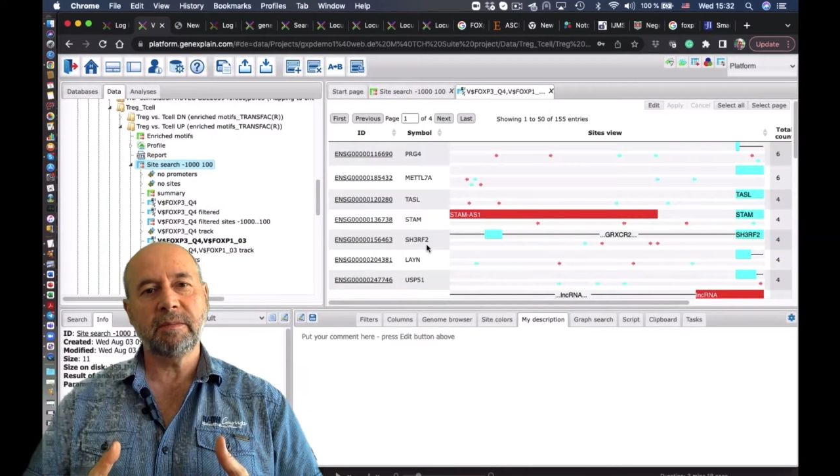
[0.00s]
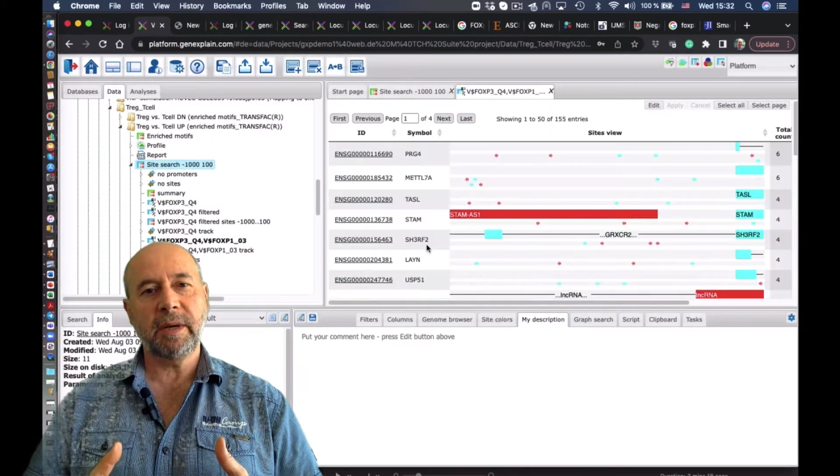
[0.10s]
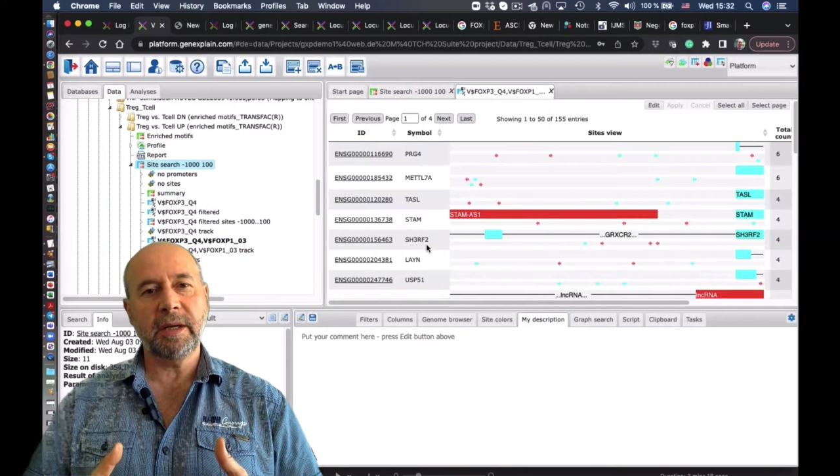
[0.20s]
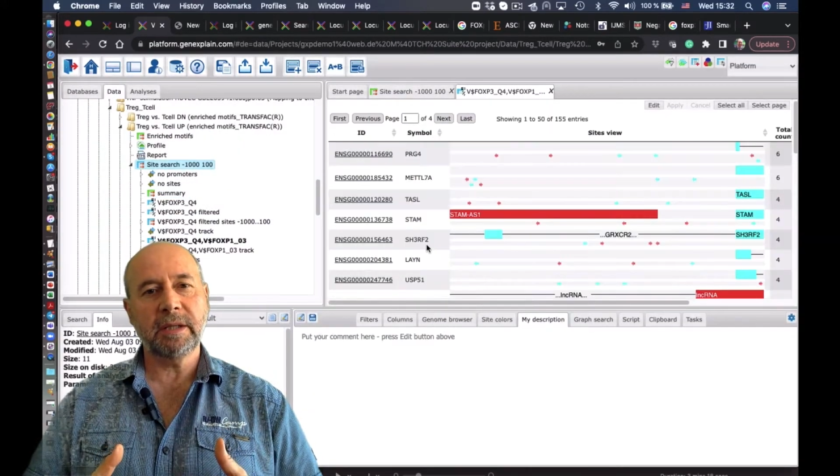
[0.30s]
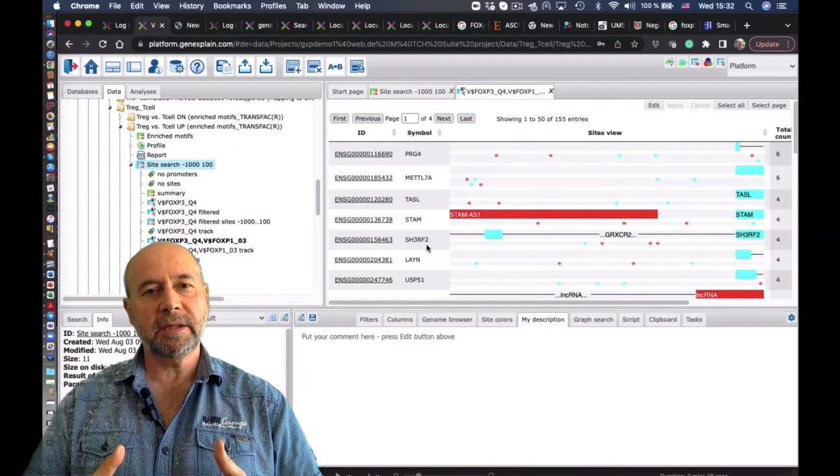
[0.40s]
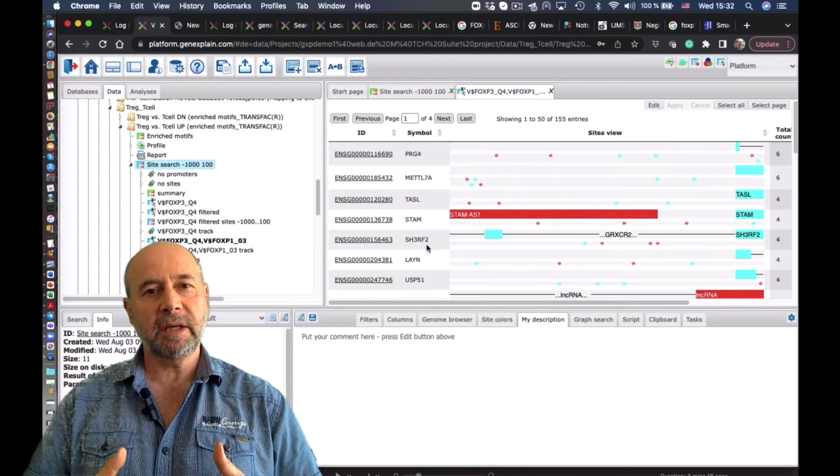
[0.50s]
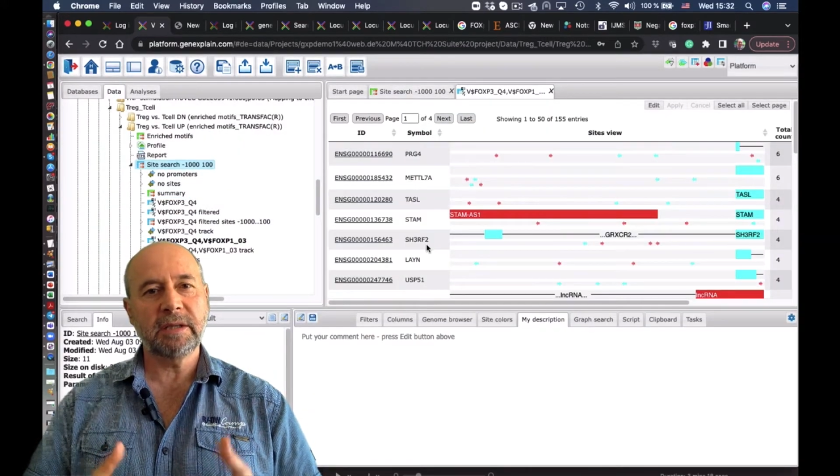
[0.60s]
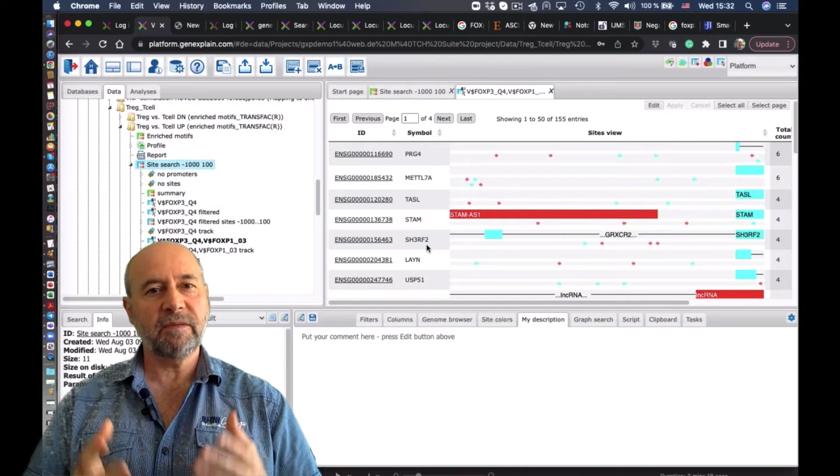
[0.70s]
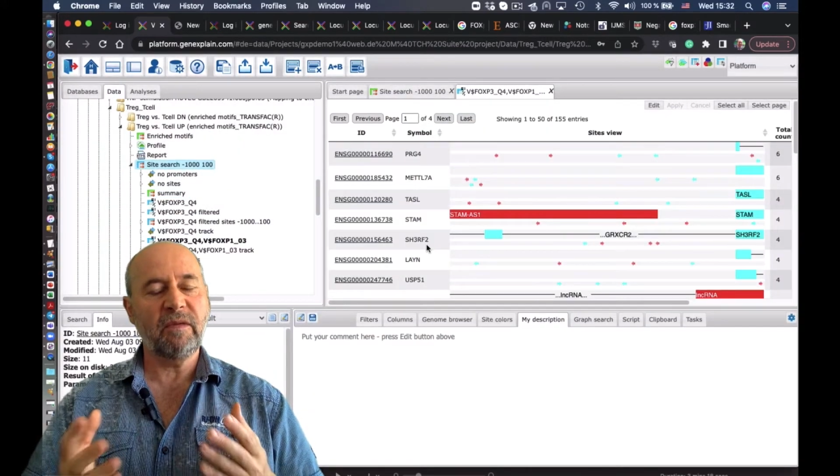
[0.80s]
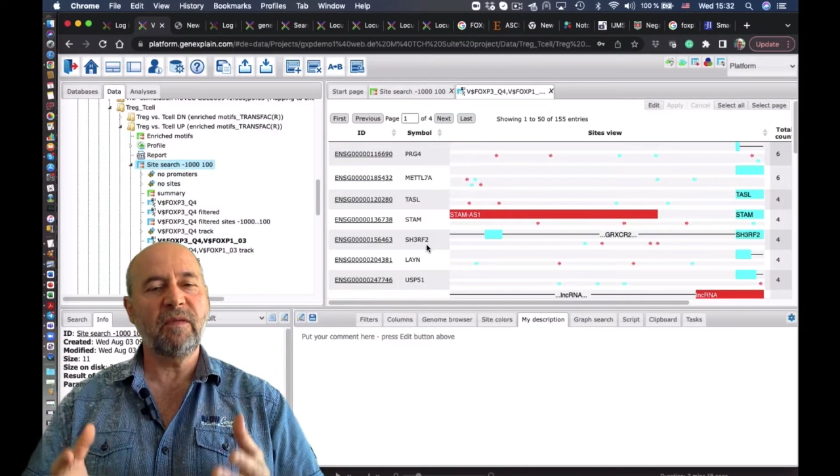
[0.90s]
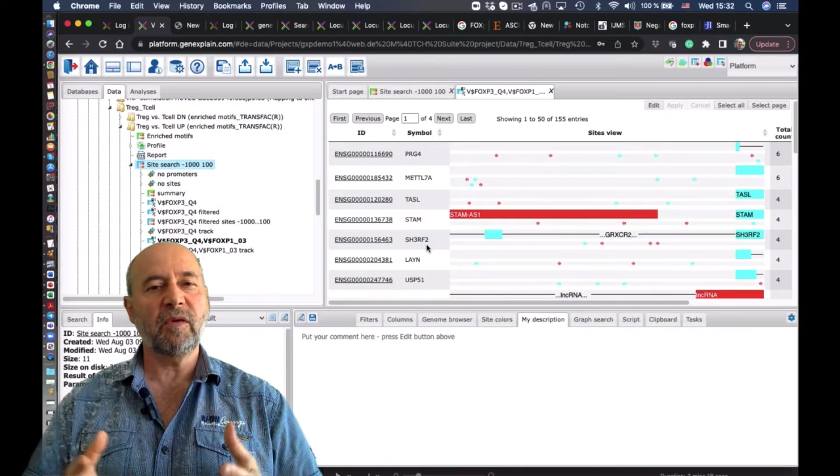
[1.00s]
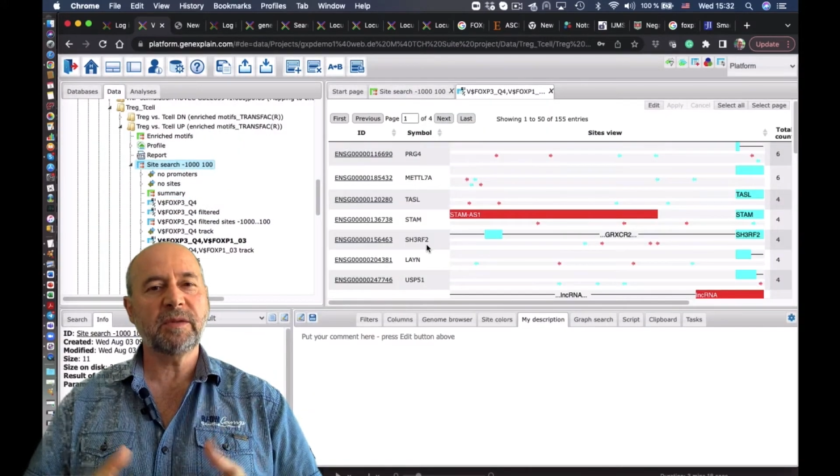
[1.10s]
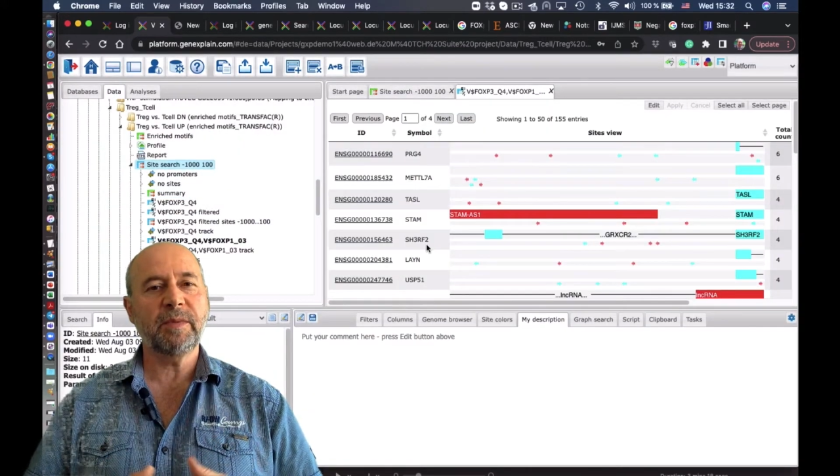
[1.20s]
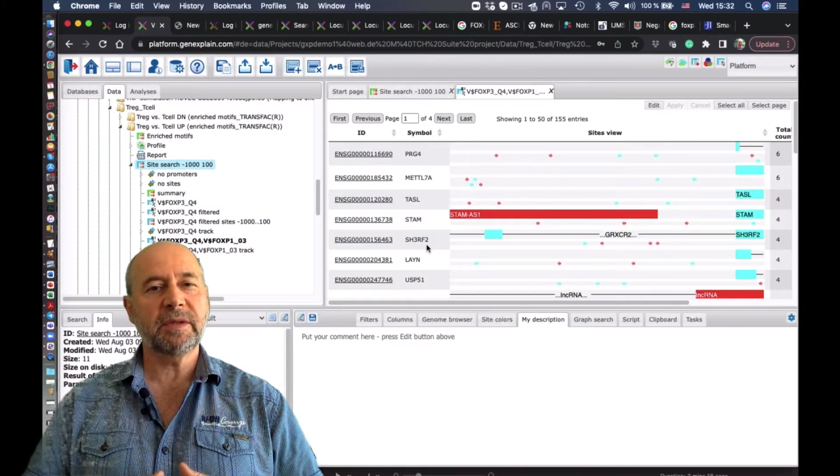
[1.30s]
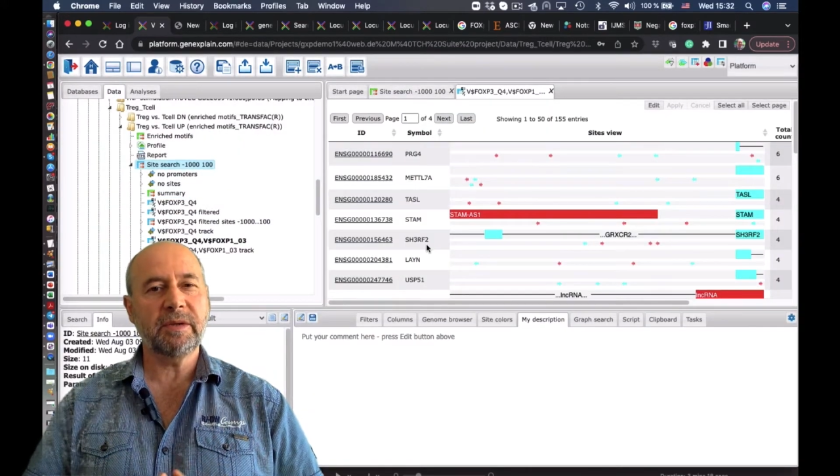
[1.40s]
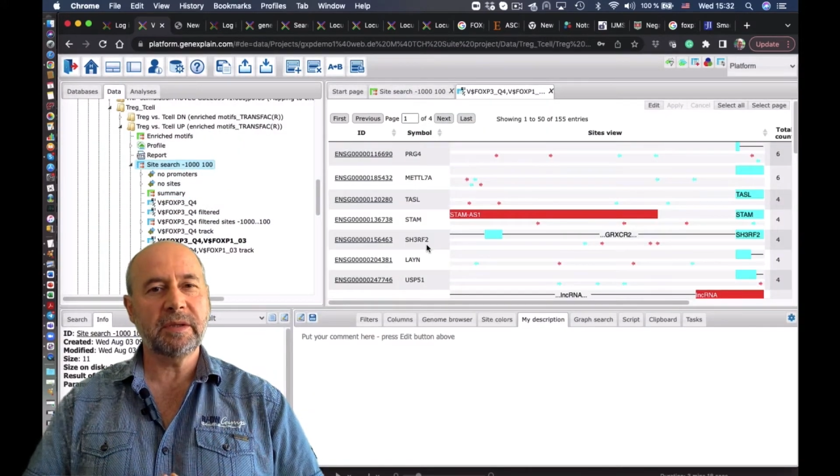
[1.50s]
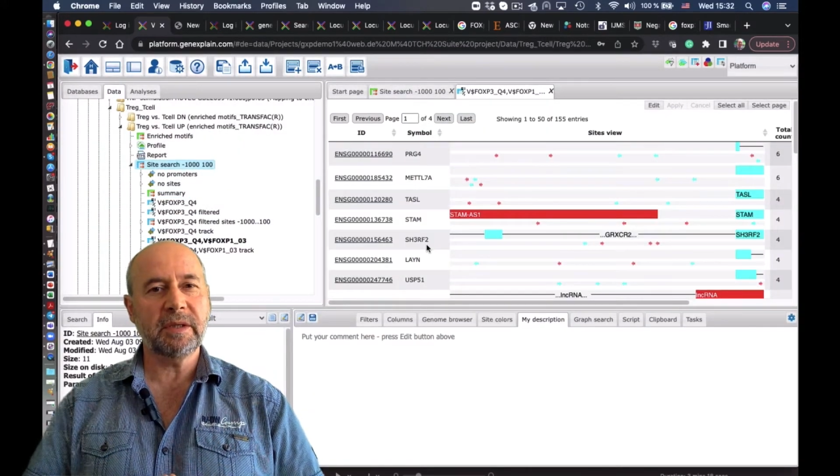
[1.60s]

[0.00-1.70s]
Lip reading: binding sites for FOXP3